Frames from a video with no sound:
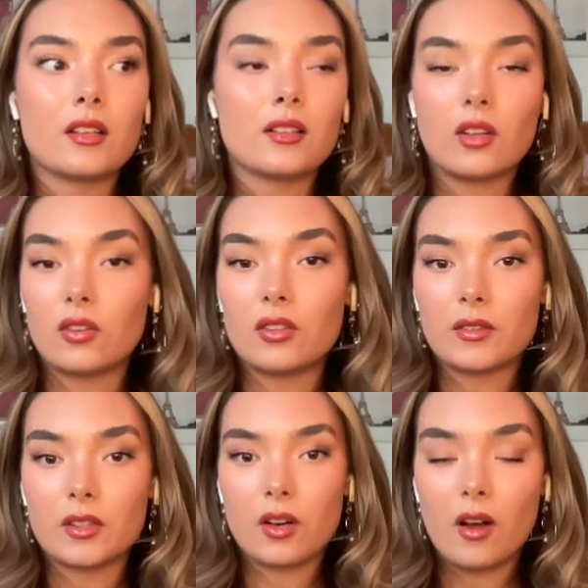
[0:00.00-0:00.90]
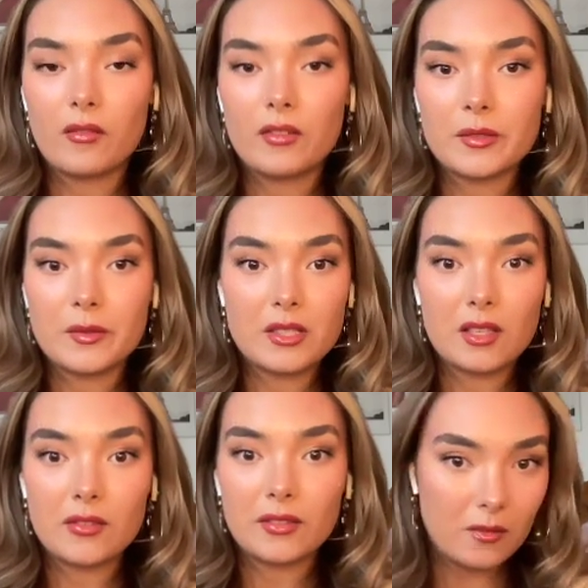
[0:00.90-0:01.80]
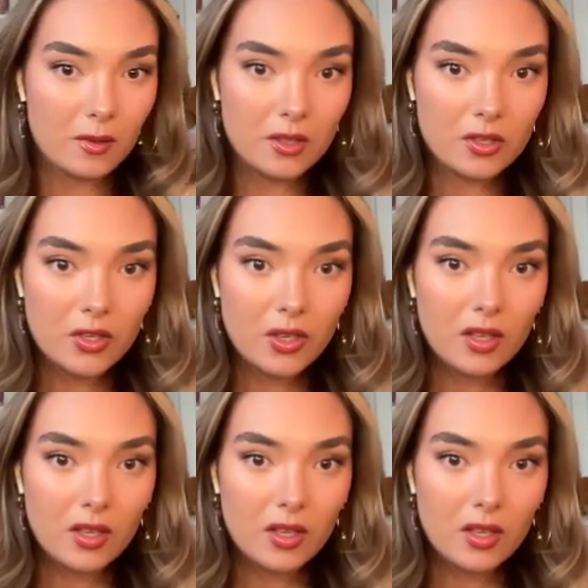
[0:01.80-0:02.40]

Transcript: not only for confidence, but self-image.